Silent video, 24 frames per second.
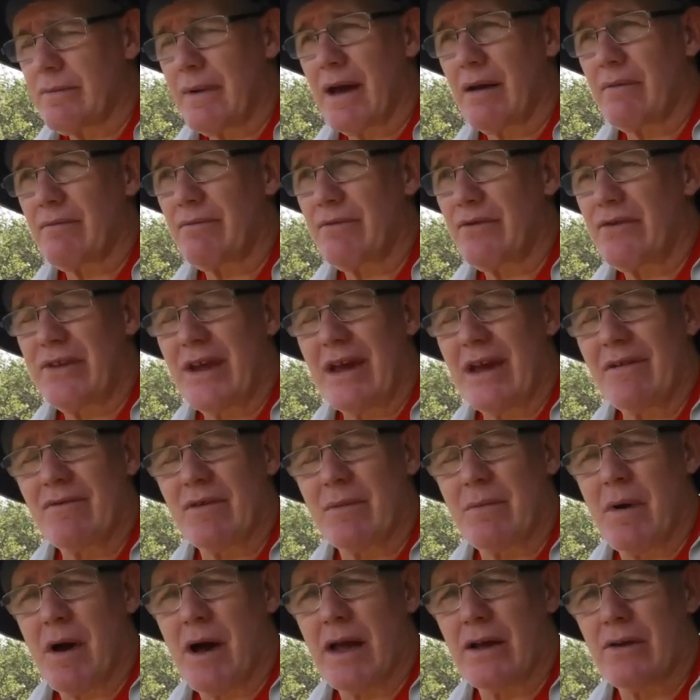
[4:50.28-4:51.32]
about
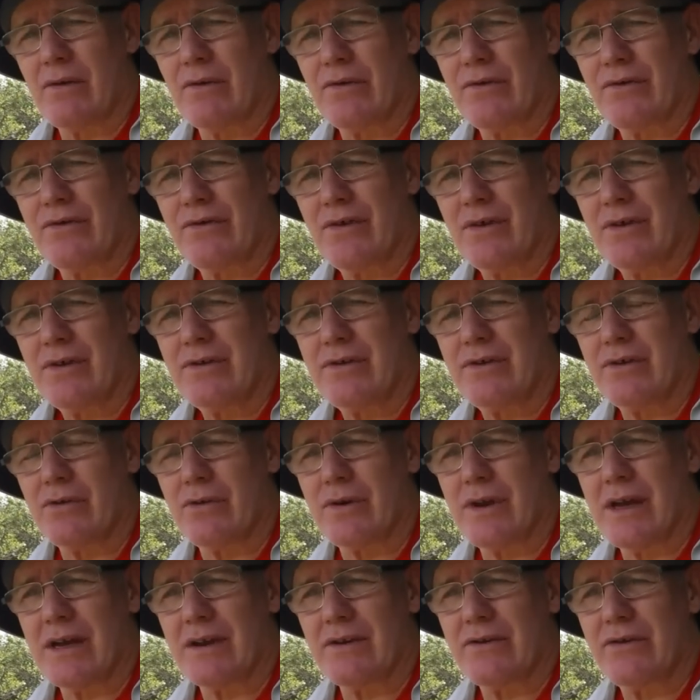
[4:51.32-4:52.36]
7 miles to
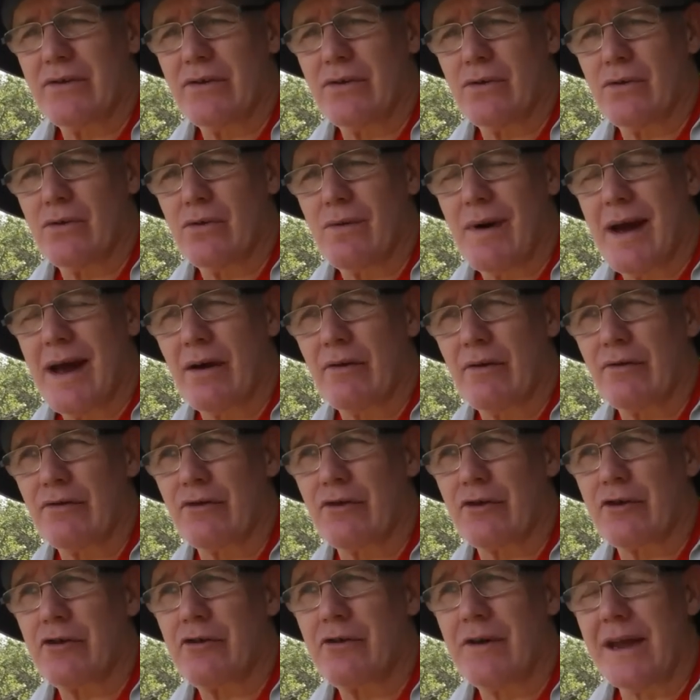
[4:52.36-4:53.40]
get to
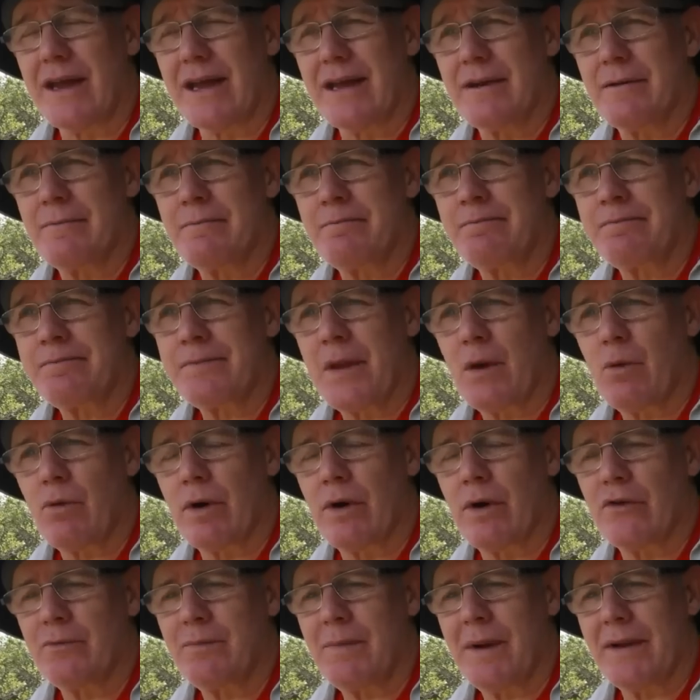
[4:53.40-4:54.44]
Hauser Creek,
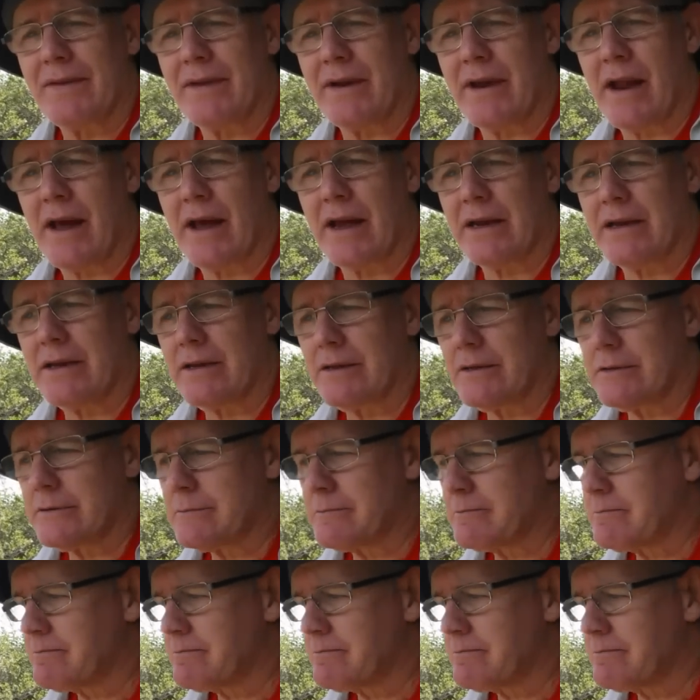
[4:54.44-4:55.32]
where I'll spend the night.